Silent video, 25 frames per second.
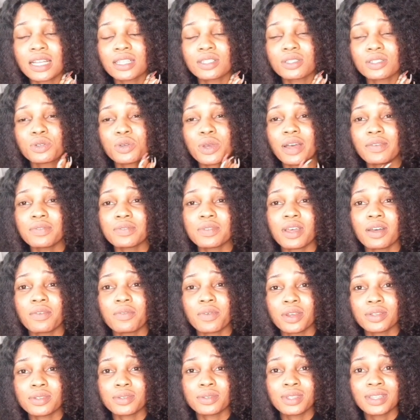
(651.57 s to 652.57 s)
So that's another
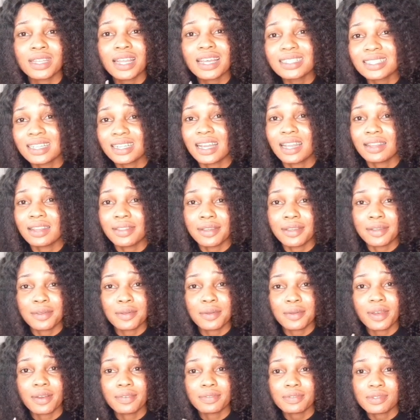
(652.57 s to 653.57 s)
thing you have to
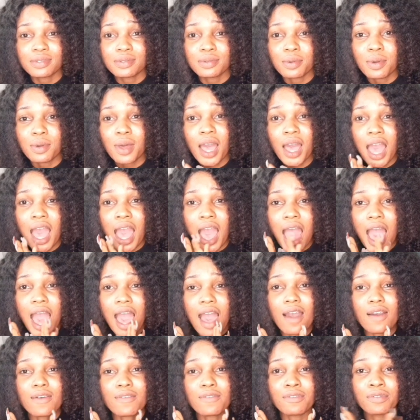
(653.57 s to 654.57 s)
avoid
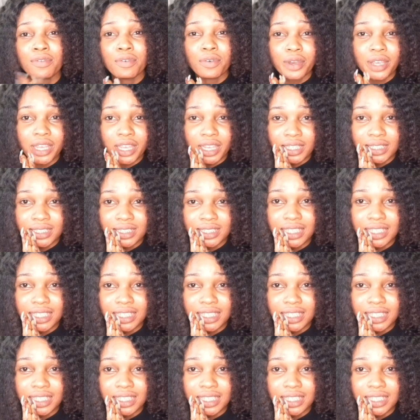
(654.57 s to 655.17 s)
if